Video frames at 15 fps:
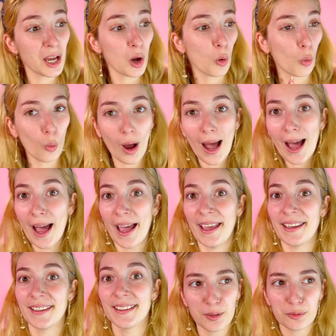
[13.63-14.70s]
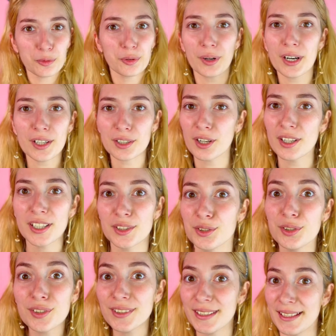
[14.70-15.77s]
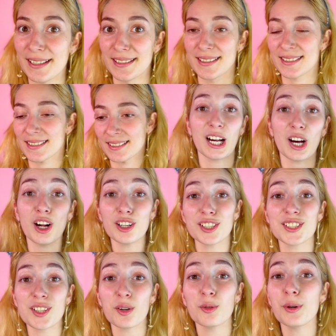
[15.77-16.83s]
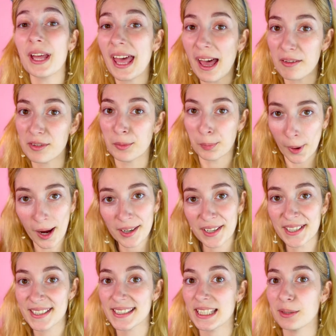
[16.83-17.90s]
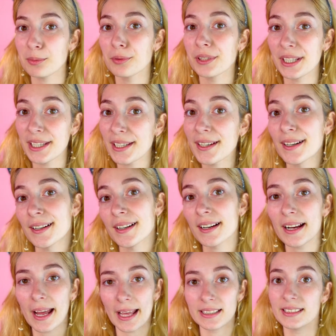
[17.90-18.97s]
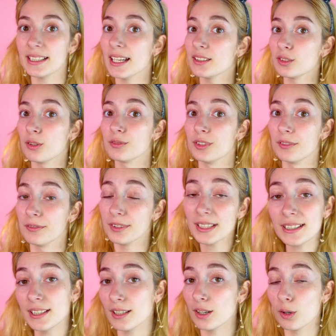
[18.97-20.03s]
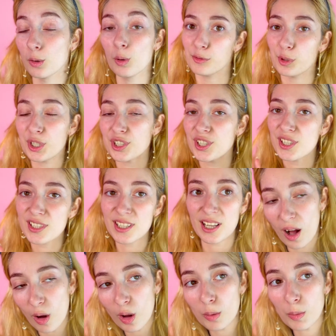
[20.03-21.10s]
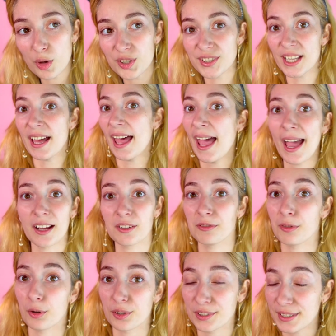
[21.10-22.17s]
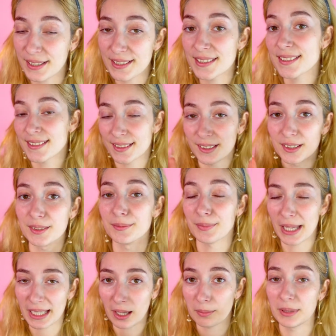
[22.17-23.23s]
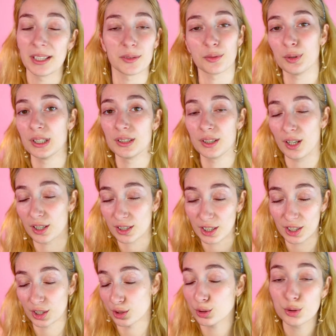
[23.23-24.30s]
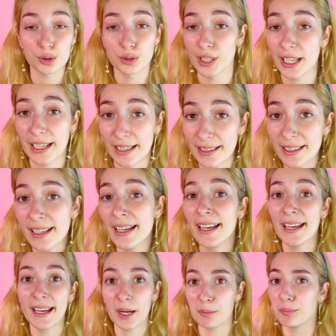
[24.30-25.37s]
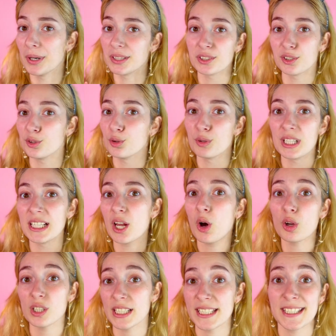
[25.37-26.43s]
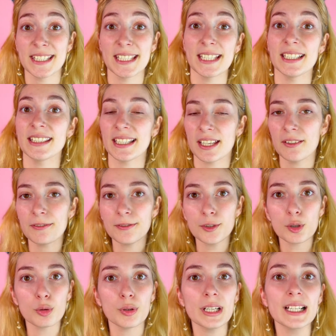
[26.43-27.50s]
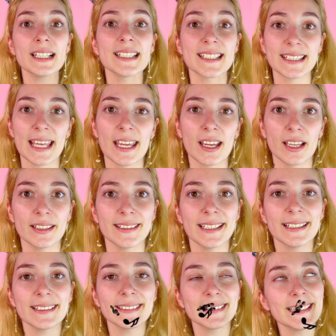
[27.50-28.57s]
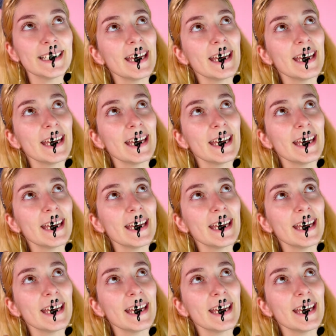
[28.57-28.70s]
why? We're gonna do this. Also, we have a bonus tip here at the end of the video, which is almost a hack for this makeup that we are gonna do today, but you will only see it if you will stay until the